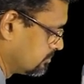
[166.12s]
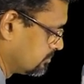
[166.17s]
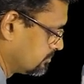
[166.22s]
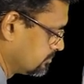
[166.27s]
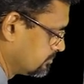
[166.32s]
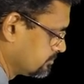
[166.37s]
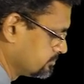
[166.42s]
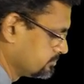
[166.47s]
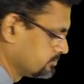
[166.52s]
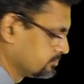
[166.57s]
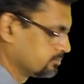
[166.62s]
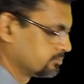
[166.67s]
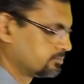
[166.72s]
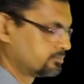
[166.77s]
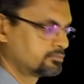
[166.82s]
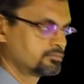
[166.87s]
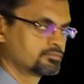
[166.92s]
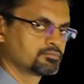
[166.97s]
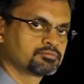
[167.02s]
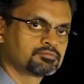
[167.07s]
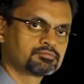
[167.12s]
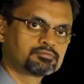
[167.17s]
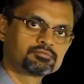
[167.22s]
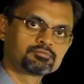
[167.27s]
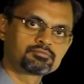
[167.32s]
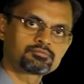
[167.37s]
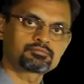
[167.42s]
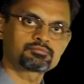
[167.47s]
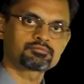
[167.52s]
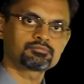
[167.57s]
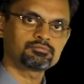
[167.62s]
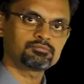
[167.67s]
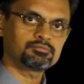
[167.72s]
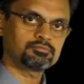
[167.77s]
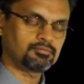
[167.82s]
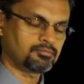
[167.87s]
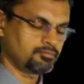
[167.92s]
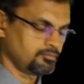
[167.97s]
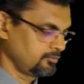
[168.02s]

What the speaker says: (silence)